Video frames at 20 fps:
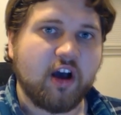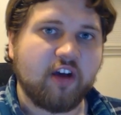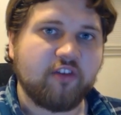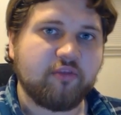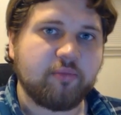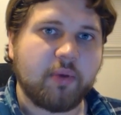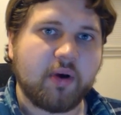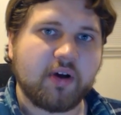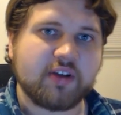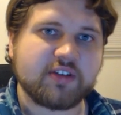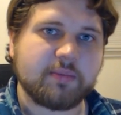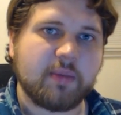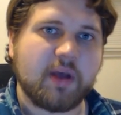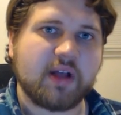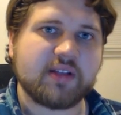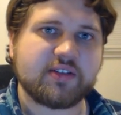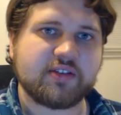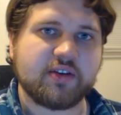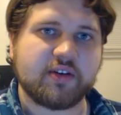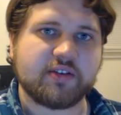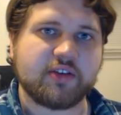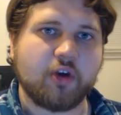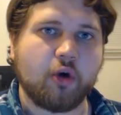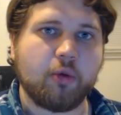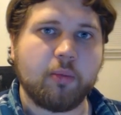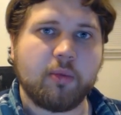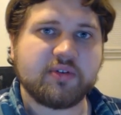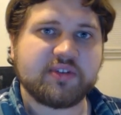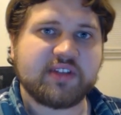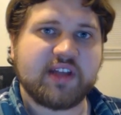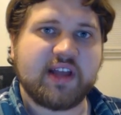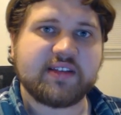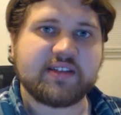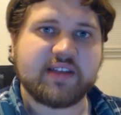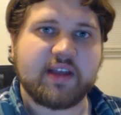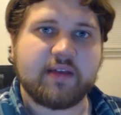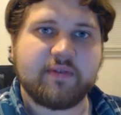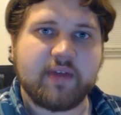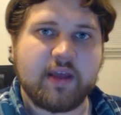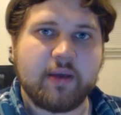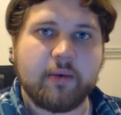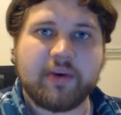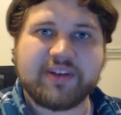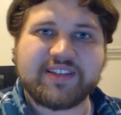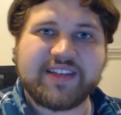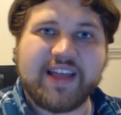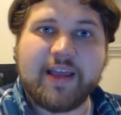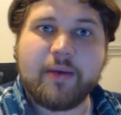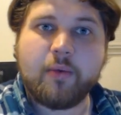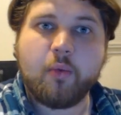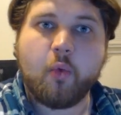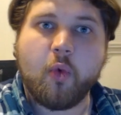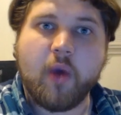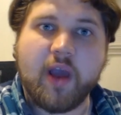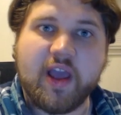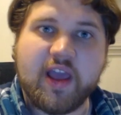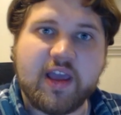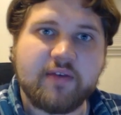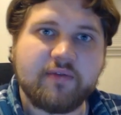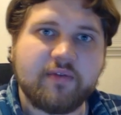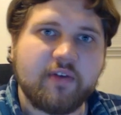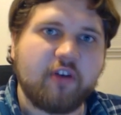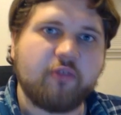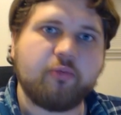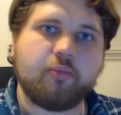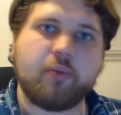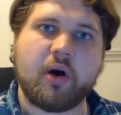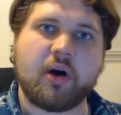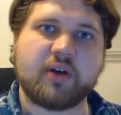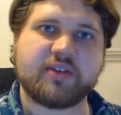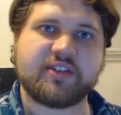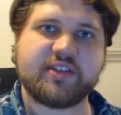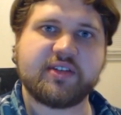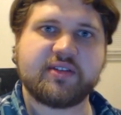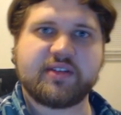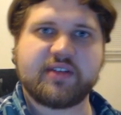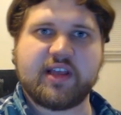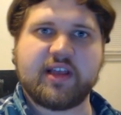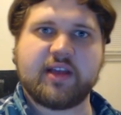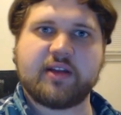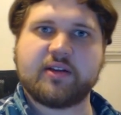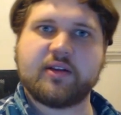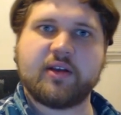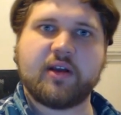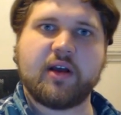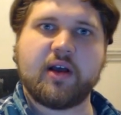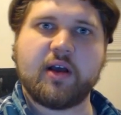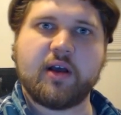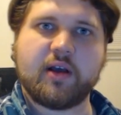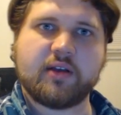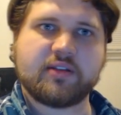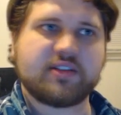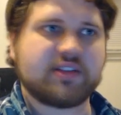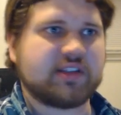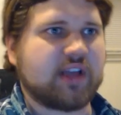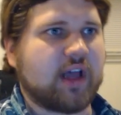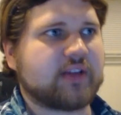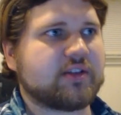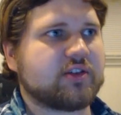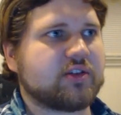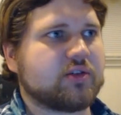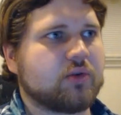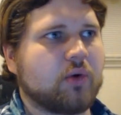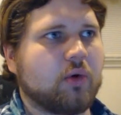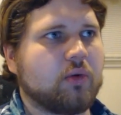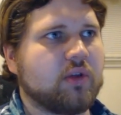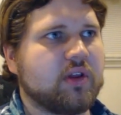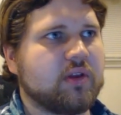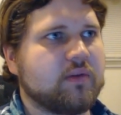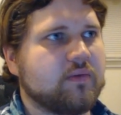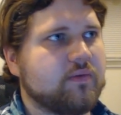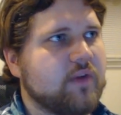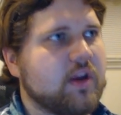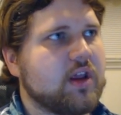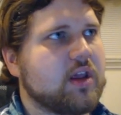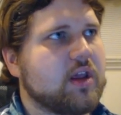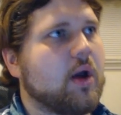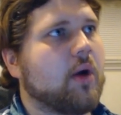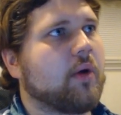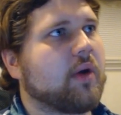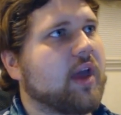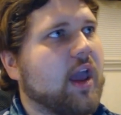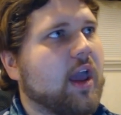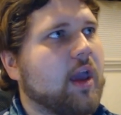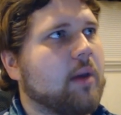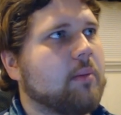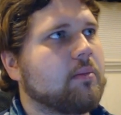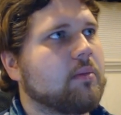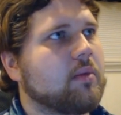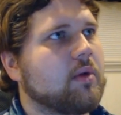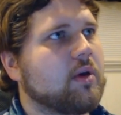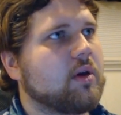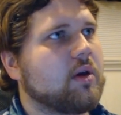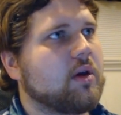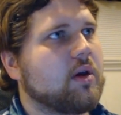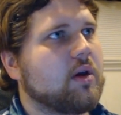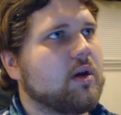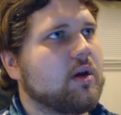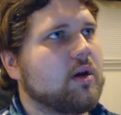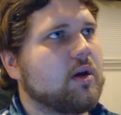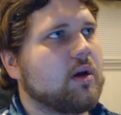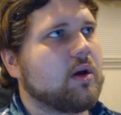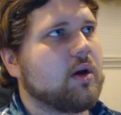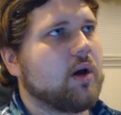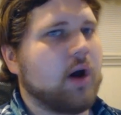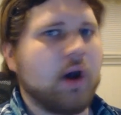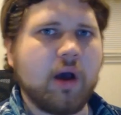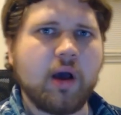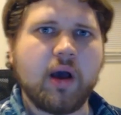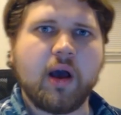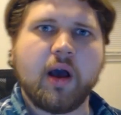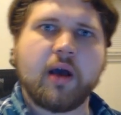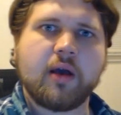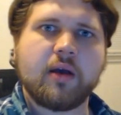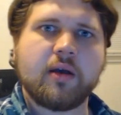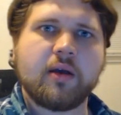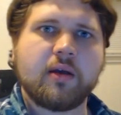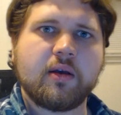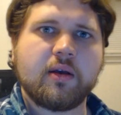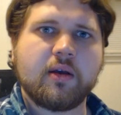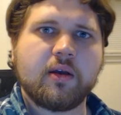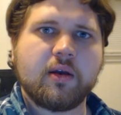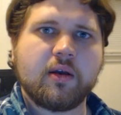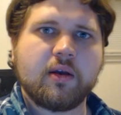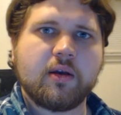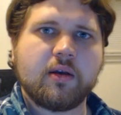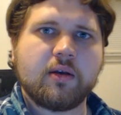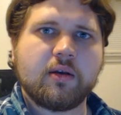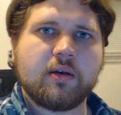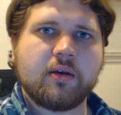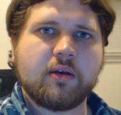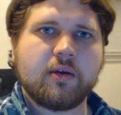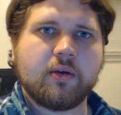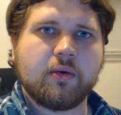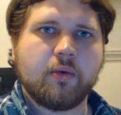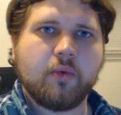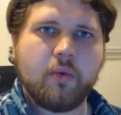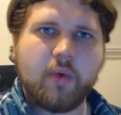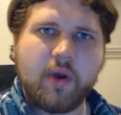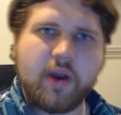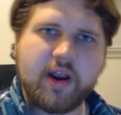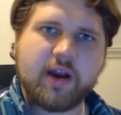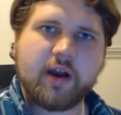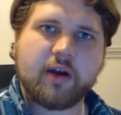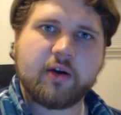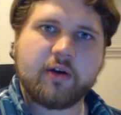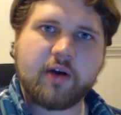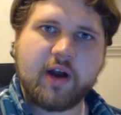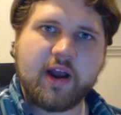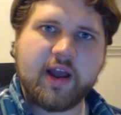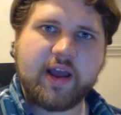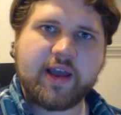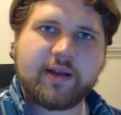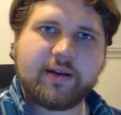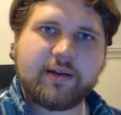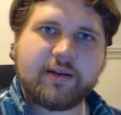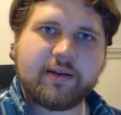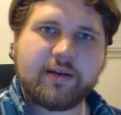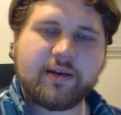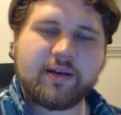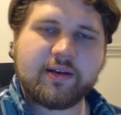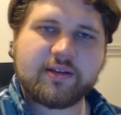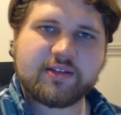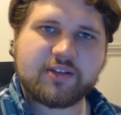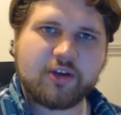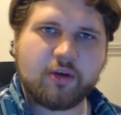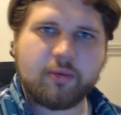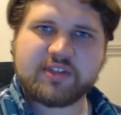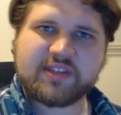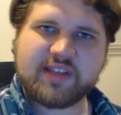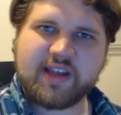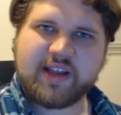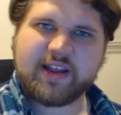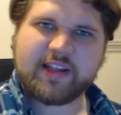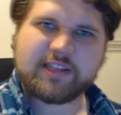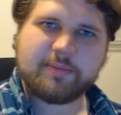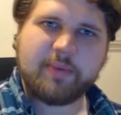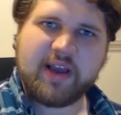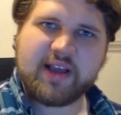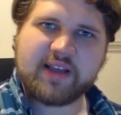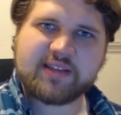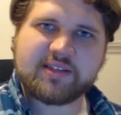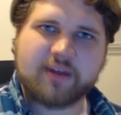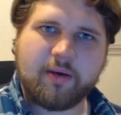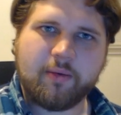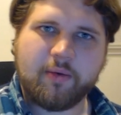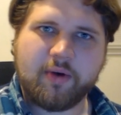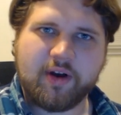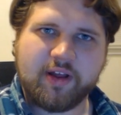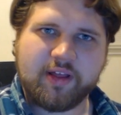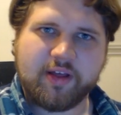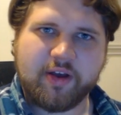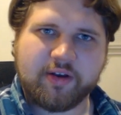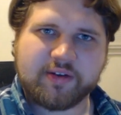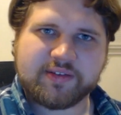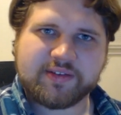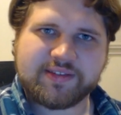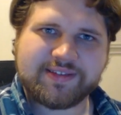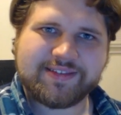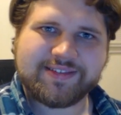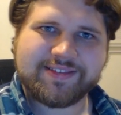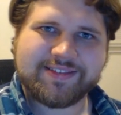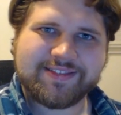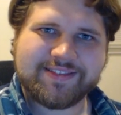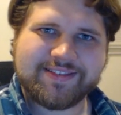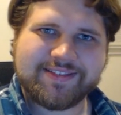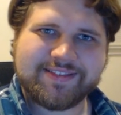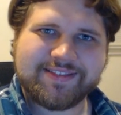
of boss monsters, almost as if it was a wave of bosses in a side-scrolling video game. Huh. Weird, right? It's almost like it's based on one of those.